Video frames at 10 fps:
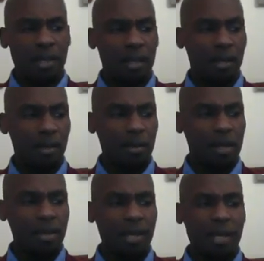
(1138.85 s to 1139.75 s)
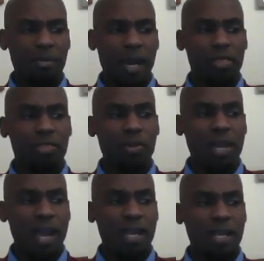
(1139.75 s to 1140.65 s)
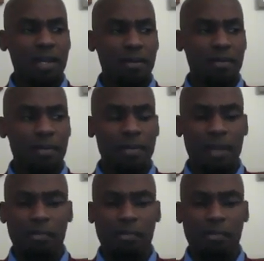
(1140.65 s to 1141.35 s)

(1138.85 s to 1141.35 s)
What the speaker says: And then at about 3 a.m.,